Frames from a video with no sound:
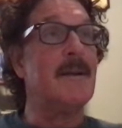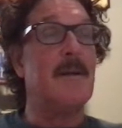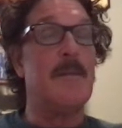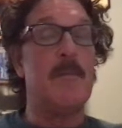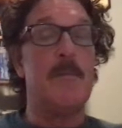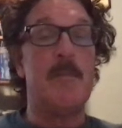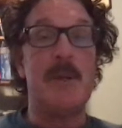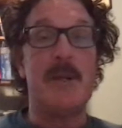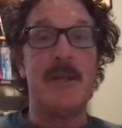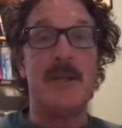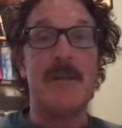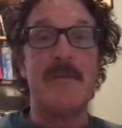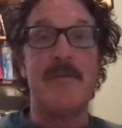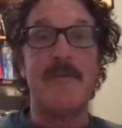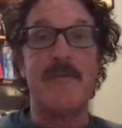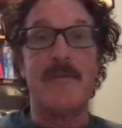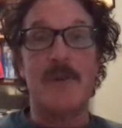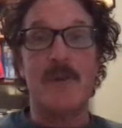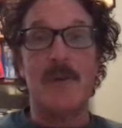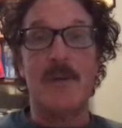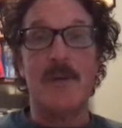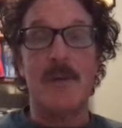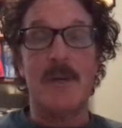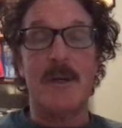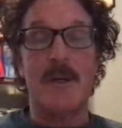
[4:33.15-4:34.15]
bin for
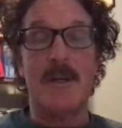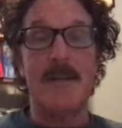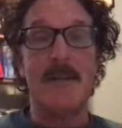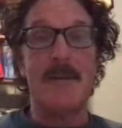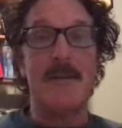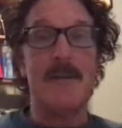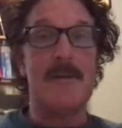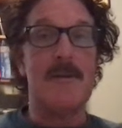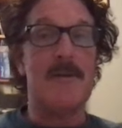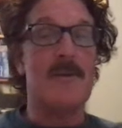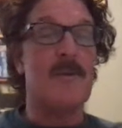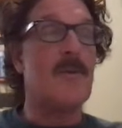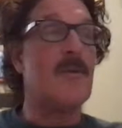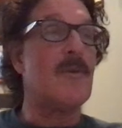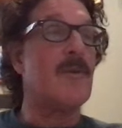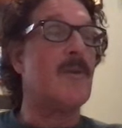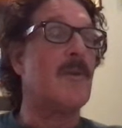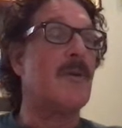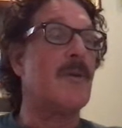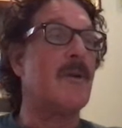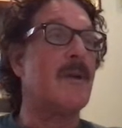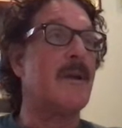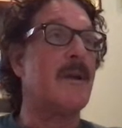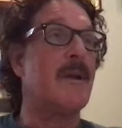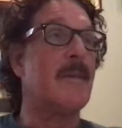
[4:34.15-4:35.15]
a while,
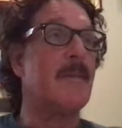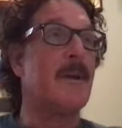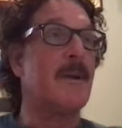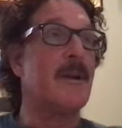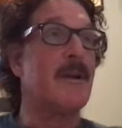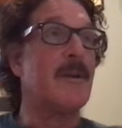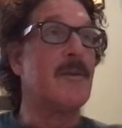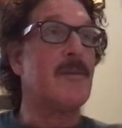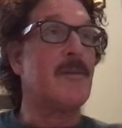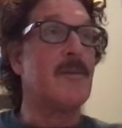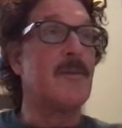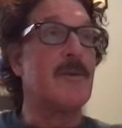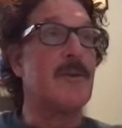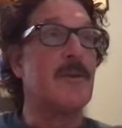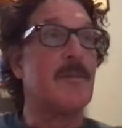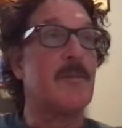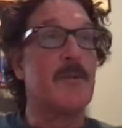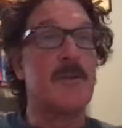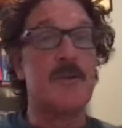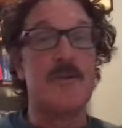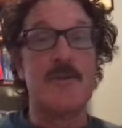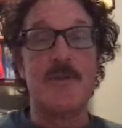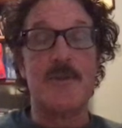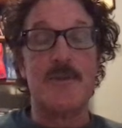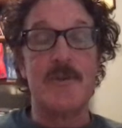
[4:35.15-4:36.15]
or am I going to
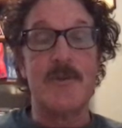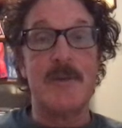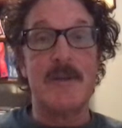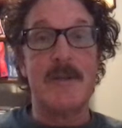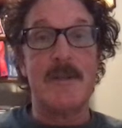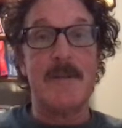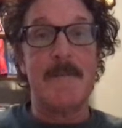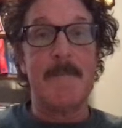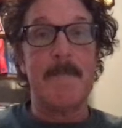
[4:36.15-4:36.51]
pursue it?